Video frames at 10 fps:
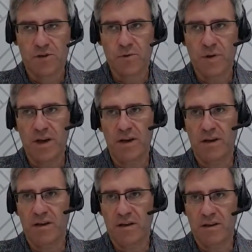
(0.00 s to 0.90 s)

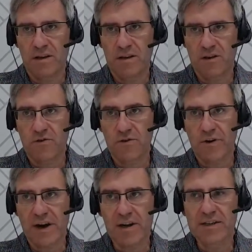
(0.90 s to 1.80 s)
Today, the
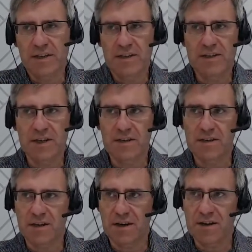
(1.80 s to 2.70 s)
reality is that
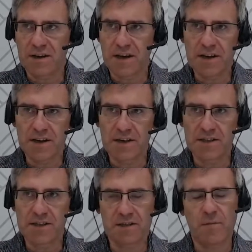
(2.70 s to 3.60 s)
like
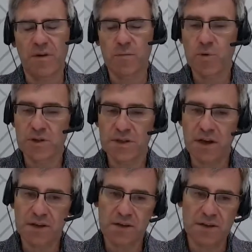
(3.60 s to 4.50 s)

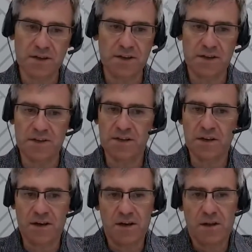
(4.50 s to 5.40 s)
90-something% is
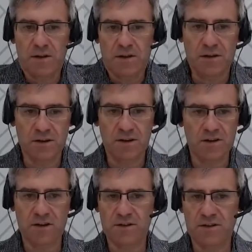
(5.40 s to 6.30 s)
still analog.
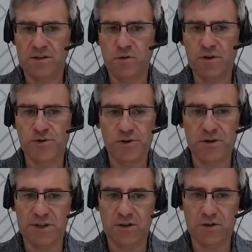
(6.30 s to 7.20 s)
There's no
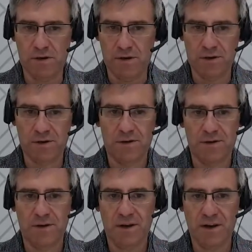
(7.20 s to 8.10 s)
controls at all.
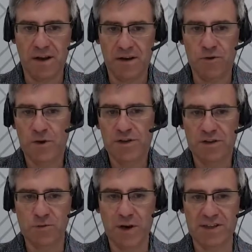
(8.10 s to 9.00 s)
And the question
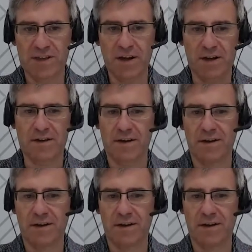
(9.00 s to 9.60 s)
is, why is that?